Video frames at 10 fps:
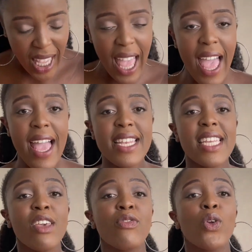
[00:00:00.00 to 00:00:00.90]
And
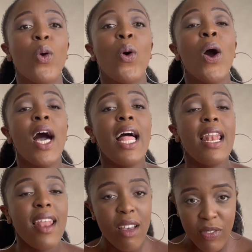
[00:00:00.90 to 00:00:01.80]
if your
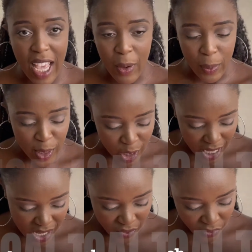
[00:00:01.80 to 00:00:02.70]
love language
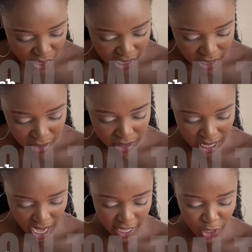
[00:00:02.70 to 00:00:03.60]
is physical
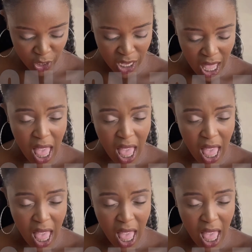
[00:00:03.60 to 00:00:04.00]
touch,